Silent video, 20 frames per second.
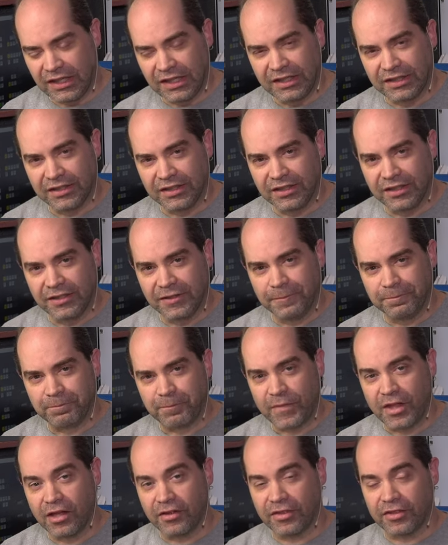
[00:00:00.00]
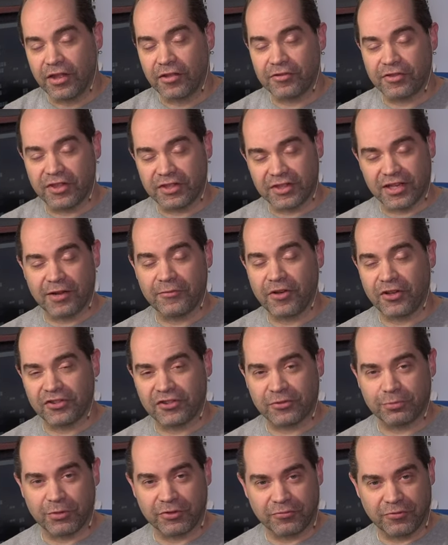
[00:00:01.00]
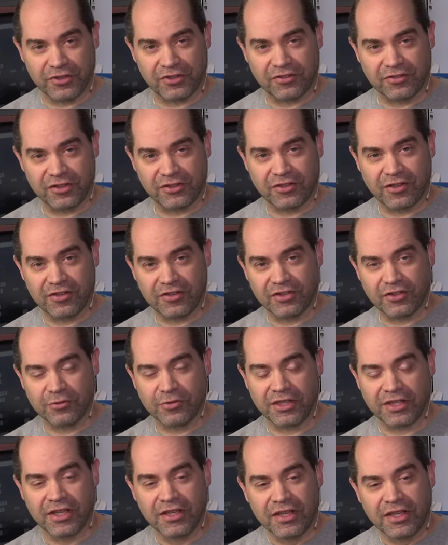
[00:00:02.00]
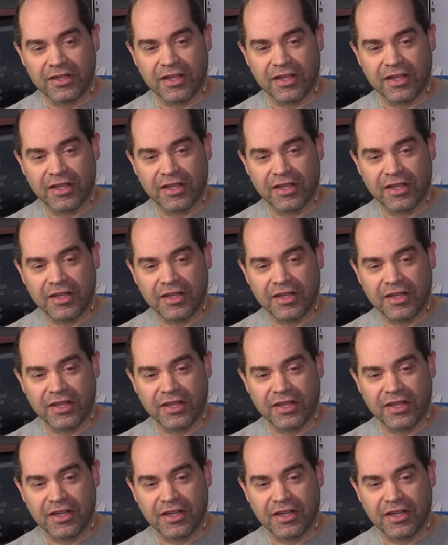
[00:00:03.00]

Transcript: Um, another thing that I've also recently started doing,